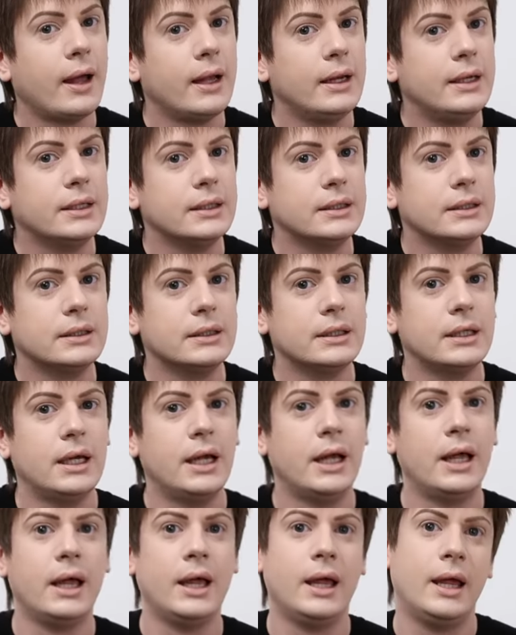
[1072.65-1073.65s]
little
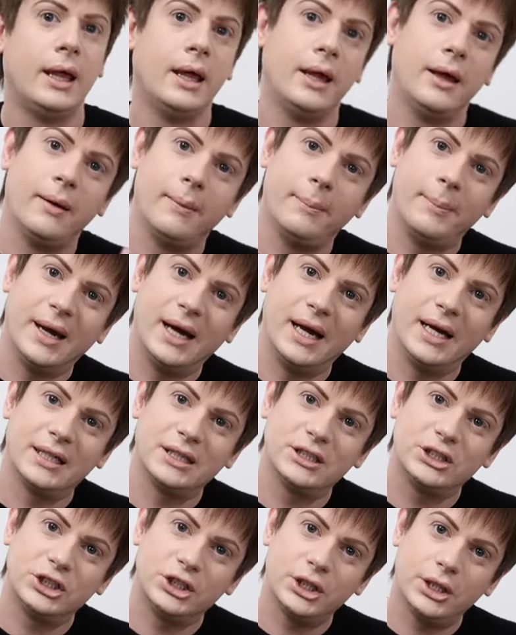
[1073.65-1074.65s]

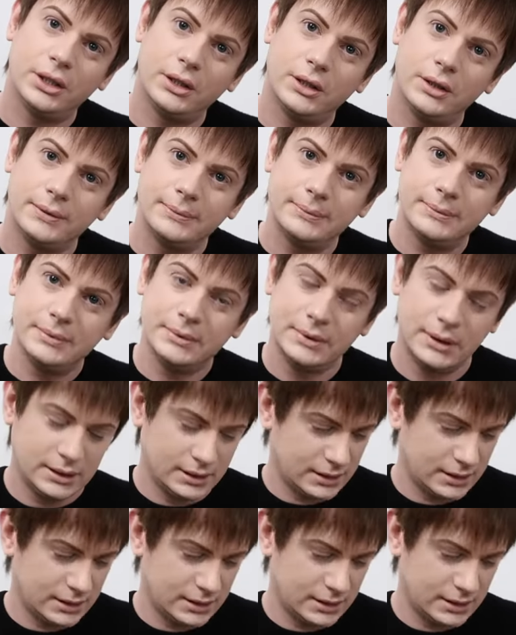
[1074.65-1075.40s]
bag charm.